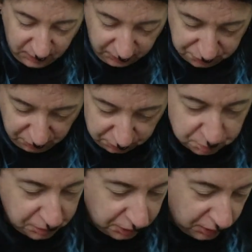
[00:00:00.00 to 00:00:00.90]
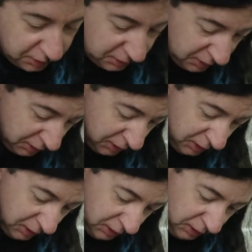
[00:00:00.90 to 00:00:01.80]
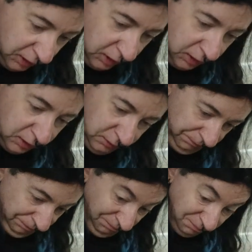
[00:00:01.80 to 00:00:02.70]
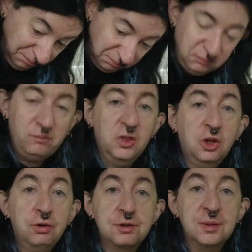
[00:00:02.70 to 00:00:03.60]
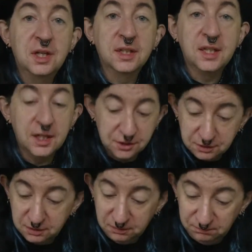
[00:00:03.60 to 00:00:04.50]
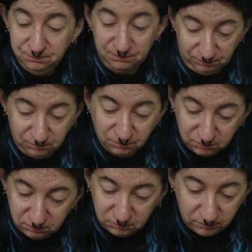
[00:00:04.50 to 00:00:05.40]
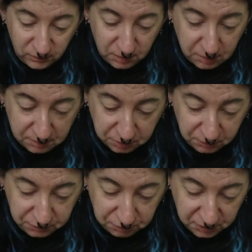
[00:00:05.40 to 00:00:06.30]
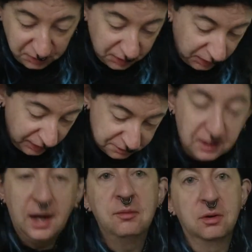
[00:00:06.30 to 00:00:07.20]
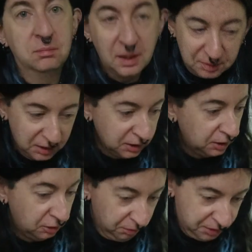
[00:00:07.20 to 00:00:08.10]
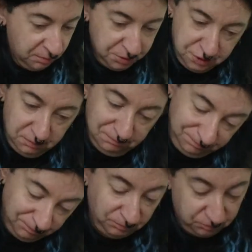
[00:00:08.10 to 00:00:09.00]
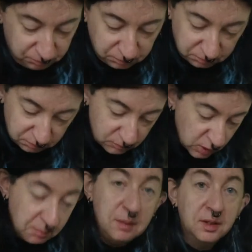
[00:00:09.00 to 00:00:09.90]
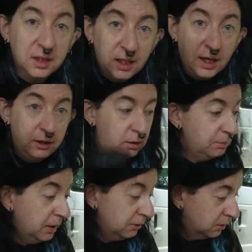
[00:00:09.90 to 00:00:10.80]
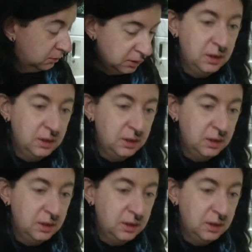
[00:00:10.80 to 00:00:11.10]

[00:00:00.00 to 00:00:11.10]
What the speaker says: Actually looks pretty good. A little crispy on the edges. Probably could have used a little less time, or maybe a little lower temperature. Or maybe a little higher up, I don't know.